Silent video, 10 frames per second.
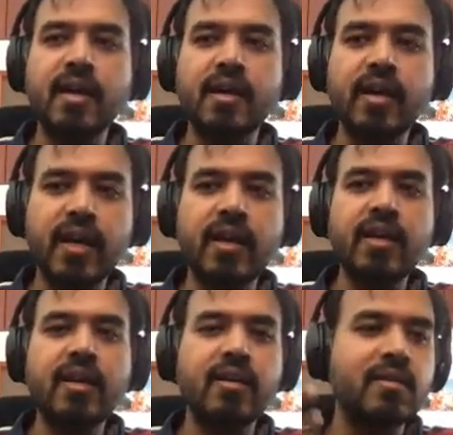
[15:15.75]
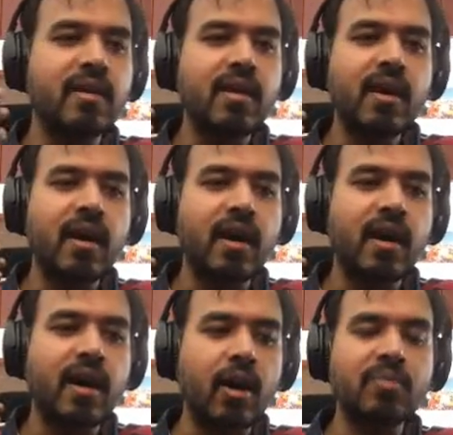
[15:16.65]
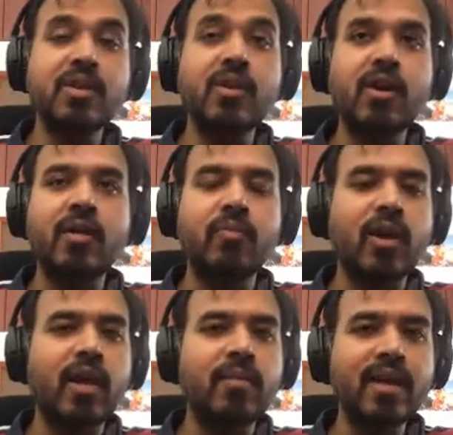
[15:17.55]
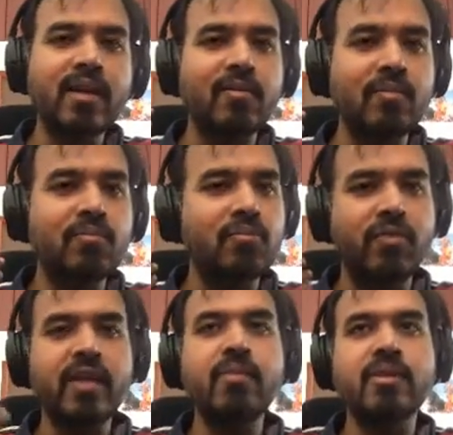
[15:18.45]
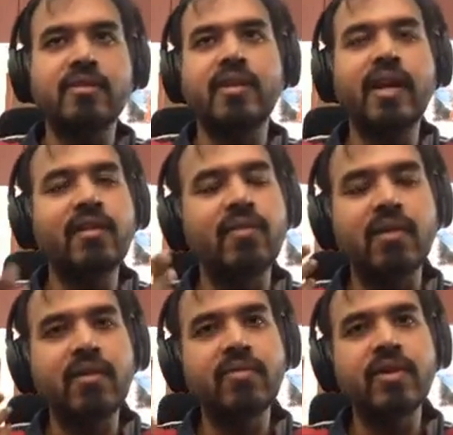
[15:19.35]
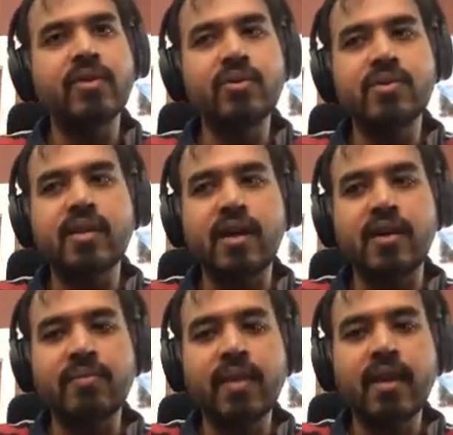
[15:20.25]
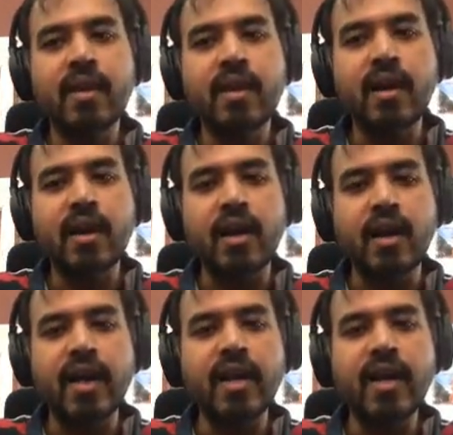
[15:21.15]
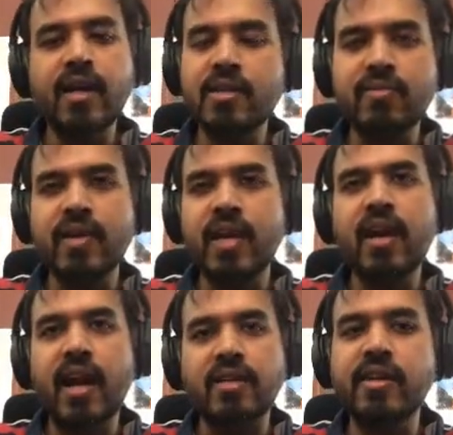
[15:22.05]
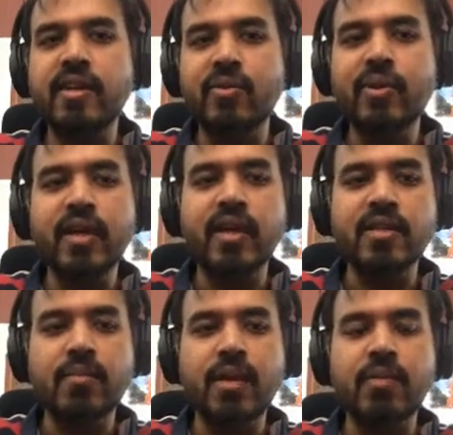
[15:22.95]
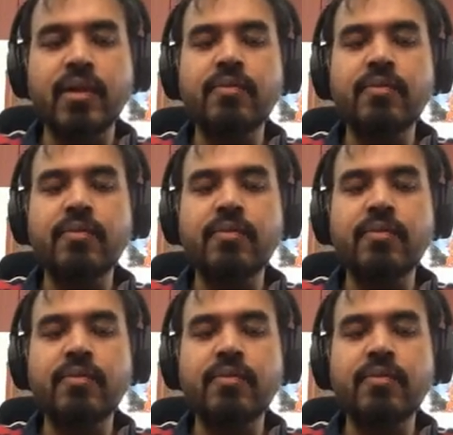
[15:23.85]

in object-oriented programming very much, right? Whenever we use inheritance, we are actually doing subtyping.